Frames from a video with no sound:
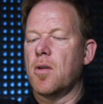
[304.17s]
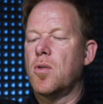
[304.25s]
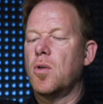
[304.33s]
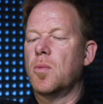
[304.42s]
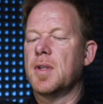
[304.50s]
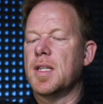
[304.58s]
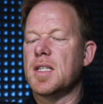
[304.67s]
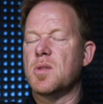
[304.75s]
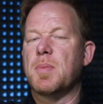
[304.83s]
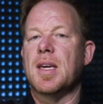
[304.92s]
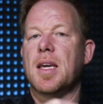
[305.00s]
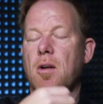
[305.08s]
how cool would this
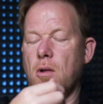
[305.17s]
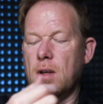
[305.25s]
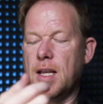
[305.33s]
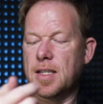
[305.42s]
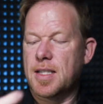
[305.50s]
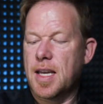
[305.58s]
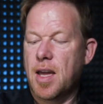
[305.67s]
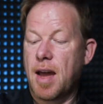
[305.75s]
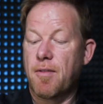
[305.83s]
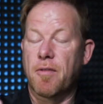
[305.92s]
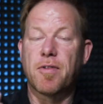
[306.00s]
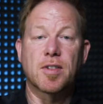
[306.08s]
be? Or let's say you
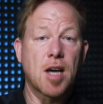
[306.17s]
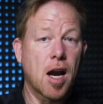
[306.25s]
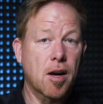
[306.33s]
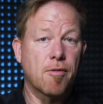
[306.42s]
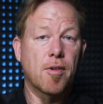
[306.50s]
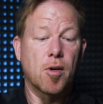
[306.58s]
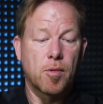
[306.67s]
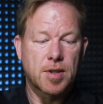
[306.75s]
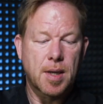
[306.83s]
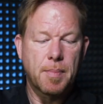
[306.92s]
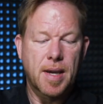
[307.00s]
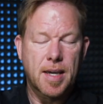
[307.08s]
have a photographer,
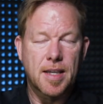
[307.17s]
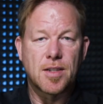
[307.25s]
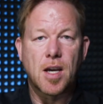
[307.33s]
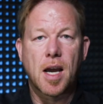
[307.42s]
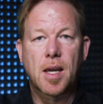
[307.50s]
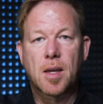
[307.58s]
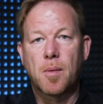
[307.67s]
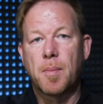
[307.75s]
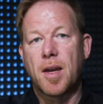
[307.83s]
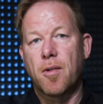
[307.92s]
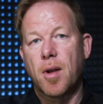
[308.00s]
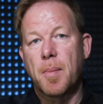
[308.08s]
which I'm making a
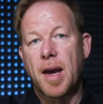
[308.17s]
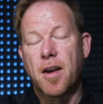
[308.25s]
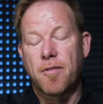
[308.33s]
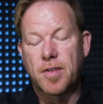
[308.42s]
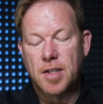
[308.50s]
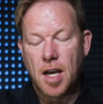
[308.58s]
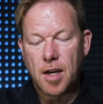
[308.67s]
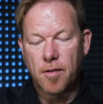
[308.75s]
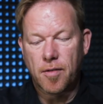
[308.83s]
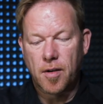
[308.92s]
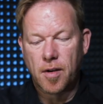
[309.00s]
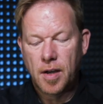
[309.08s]
documentary about a
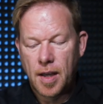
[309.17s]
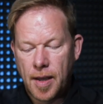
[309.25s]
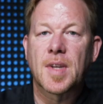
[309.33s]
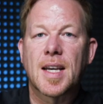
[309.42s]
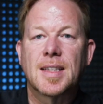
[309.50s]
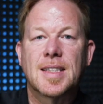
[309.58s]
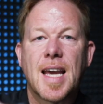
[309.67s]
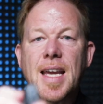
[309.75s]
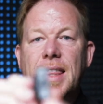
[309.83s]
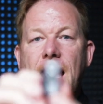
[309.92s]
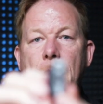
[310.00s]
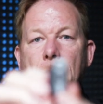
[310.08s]
photographer.
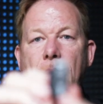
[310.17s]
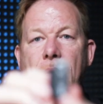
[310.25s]
Take that